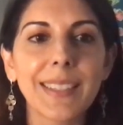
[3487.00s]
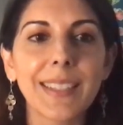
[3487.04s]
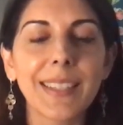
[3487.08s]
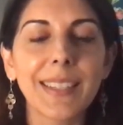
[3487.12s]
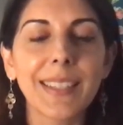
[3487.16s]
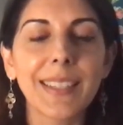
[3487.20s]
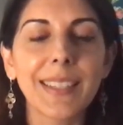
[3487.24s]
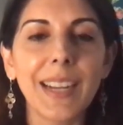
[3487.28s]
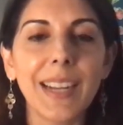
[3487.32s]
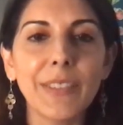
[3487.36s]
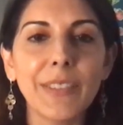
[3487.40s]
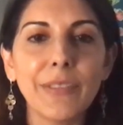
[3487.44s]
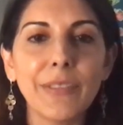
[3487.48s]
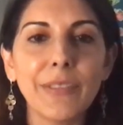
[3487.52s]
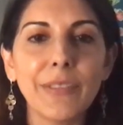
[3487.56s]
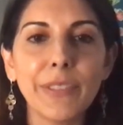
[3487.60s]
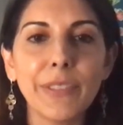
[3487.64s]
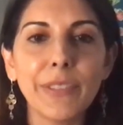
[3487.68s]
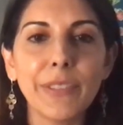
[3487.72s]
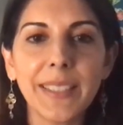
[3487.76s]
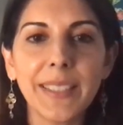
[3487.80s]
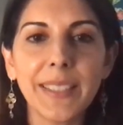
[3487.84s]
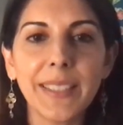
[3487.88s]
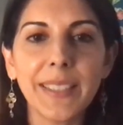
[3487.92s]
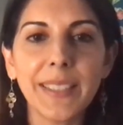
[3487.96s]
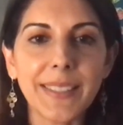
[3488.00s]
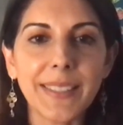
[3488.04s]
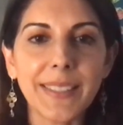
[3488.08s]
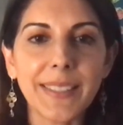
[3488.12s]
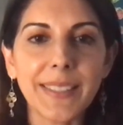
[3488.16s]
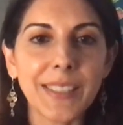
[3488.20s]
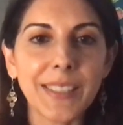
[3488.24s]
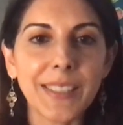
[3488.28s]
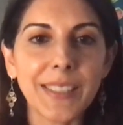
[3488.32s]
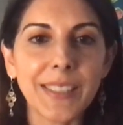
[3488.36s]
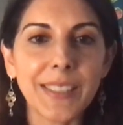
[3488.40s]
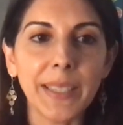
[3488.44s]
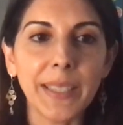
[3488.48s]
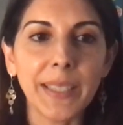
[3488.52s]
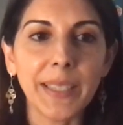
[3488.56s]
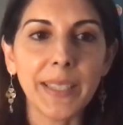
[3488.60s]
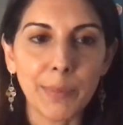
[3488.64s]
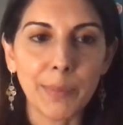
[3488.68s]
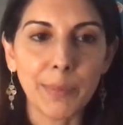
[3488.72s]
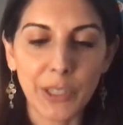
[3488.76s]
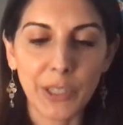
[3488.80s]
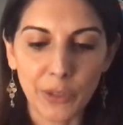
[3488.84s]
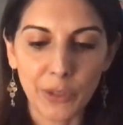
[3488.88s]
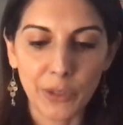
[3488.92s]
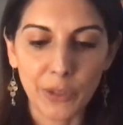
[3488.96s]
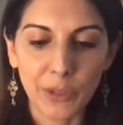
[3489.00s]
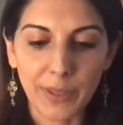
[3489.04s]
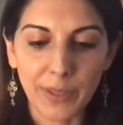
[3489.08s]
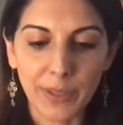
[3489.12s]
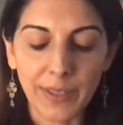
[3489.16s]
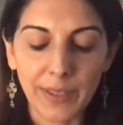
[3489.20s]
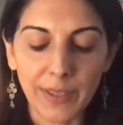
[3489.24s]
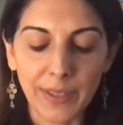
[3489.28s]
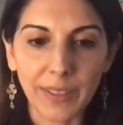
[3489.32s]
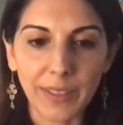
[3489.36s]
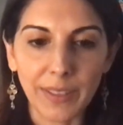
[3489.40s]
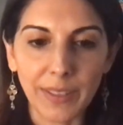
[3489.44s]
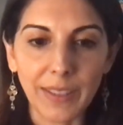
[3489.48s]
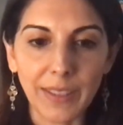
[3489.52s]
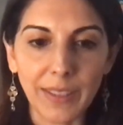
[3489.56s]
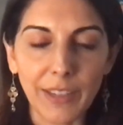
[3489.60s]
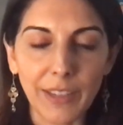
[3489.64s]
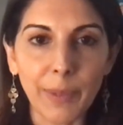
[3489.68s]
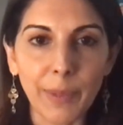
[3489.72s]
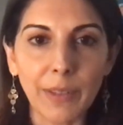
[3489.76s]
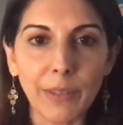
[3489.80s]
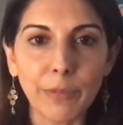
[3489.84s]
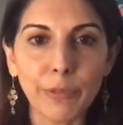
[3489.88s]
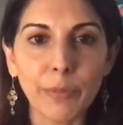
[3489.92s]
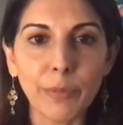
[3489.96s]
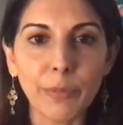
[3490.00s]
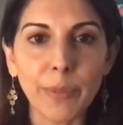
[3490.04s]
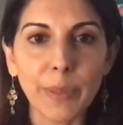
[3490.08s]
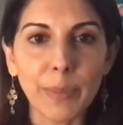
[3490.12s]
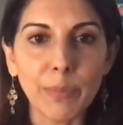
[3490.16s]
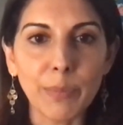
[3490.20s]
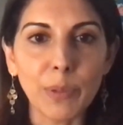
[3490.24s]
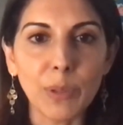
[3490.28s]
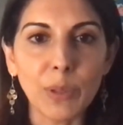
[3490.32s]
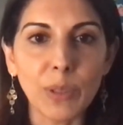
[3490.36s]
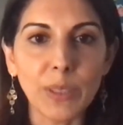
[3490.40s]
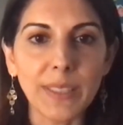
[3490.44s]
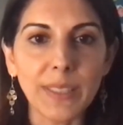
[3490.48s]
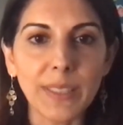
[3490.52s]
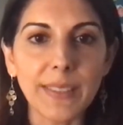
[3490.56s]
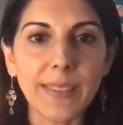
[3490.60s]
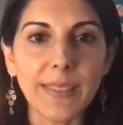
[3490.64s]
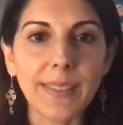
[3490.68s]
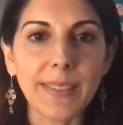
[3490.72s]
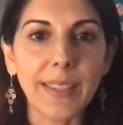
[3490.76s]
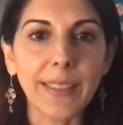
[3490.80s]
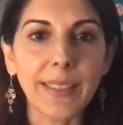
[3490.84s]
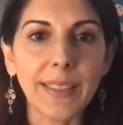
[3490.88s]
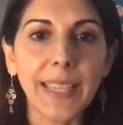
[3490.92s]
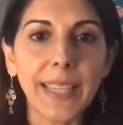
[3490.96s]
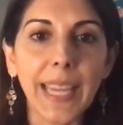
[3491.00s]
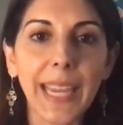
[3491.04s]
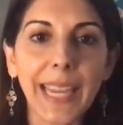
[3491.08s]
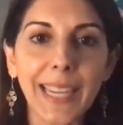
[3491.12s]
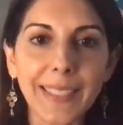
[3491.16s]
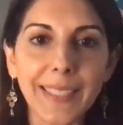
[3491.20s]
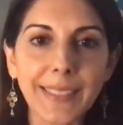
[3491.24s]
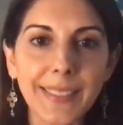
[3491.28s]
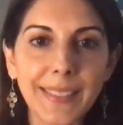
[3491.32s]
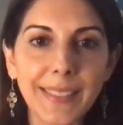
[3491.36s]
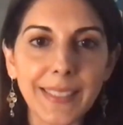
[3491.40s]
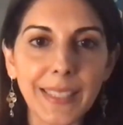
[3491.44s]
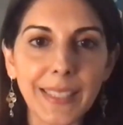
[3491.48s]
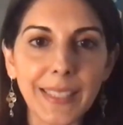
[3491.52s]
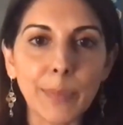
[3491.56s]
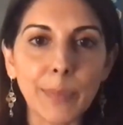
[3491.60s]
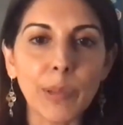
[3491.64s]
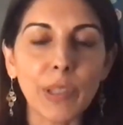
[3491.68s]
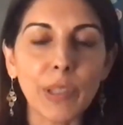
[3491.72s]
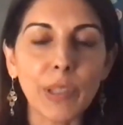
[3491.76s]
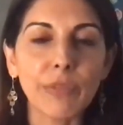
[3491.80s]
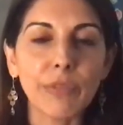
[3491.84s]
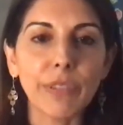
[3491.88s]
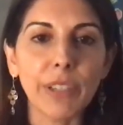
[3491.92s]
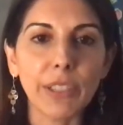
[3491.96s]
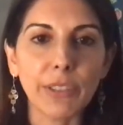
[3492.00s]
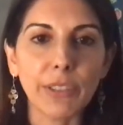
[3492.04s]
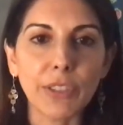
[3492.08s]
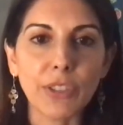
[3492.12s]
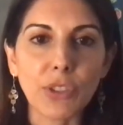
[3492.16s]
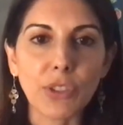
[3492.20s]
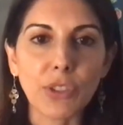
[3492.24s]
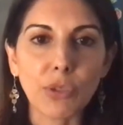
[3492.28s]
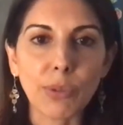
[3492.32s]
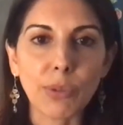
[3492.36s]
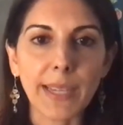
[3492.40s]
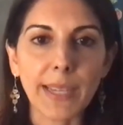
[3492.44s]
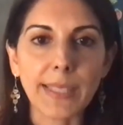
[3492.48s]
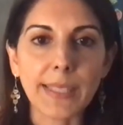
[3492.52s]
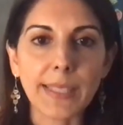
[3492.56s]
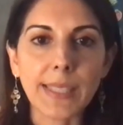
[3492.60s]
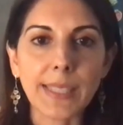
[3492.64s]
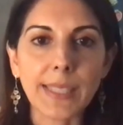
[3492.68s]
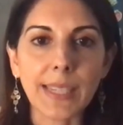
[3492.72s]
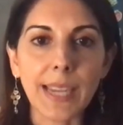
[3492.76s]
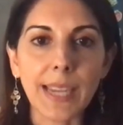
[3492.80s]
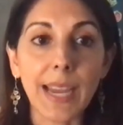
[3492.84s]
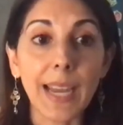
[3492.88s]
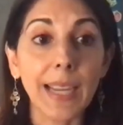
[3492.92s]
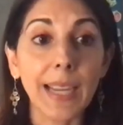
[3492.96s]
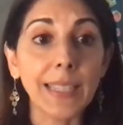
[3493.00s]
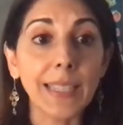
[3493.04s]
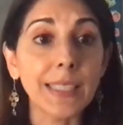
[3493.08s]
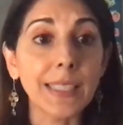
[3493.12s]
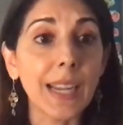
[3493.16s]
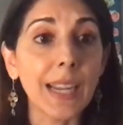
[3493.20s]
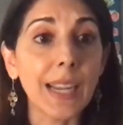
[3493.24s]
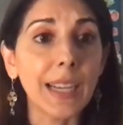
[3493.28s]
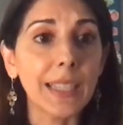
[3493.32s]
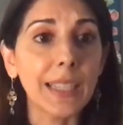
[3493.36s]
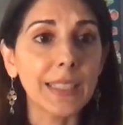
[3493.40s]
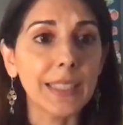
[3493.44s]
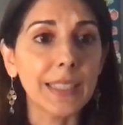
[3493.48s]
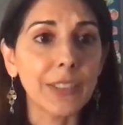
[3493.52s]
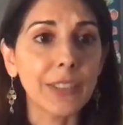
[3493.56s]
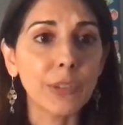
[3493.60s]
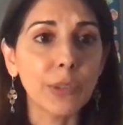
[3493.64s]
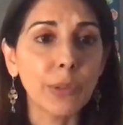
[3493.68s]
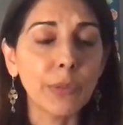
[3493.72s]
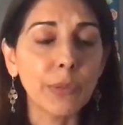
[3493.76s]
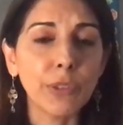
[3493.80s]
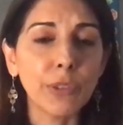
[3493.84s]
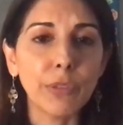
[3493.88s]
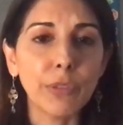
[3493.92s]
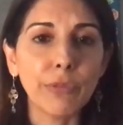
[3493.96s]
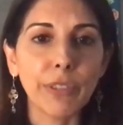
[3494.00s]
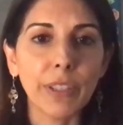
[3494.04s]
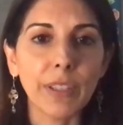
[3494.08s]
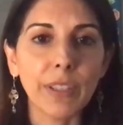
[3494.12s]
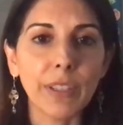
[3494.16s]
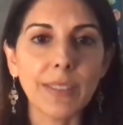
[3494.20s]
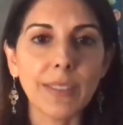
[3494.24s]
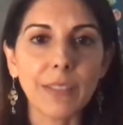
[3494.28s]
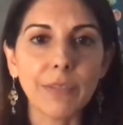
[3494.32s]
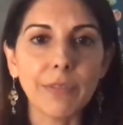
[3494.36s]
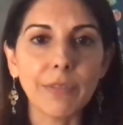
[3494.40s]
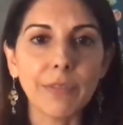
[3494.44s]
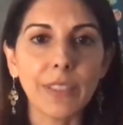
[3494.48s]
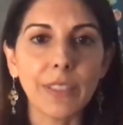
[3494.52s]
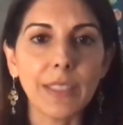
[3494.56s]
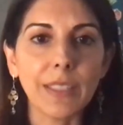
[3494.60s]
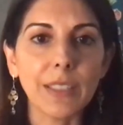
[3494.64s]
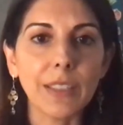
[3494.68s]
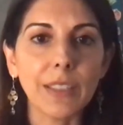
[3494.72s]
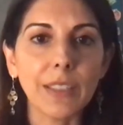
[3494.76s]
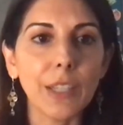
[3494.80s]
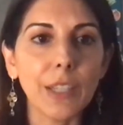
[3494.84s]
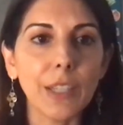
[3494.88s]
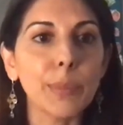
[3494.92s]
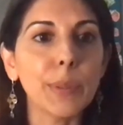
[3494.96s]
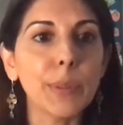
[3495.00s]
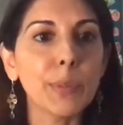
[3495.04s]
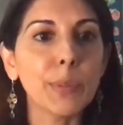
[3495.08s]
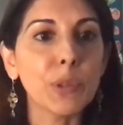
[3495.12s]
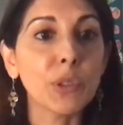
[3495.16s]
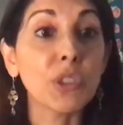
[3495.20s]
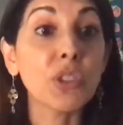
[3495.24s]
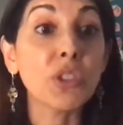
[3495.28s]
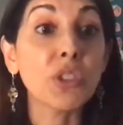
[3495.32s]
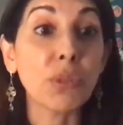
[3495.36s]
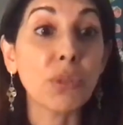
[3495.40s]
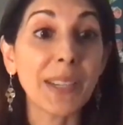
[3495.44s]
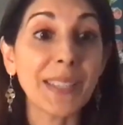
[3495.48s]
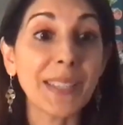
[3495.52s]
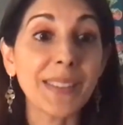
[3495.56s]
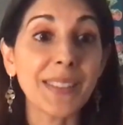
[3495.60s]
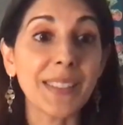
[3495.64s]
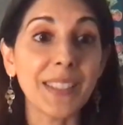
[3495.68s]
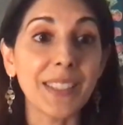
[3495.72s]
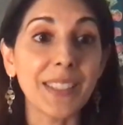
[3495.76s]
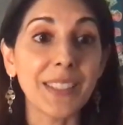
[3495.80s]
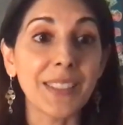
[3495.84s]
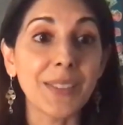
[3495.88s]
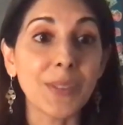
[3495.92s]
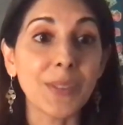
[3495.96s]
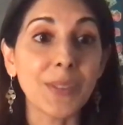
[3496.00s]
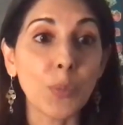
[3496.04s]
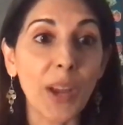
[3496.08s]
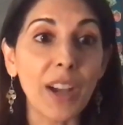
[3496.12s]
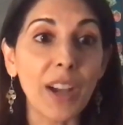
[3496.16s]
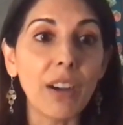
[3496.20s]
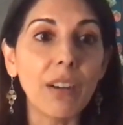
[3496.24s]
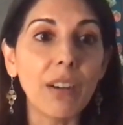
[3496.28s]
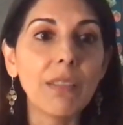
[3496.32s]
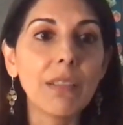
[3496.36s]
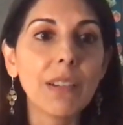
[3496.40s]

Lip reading: I feel like that's the complaint I'm hearing a lot about from people, is that they can't sleep. They're very stressed, and I don't know if you found this. I feel like a lot of people are stress eating as well.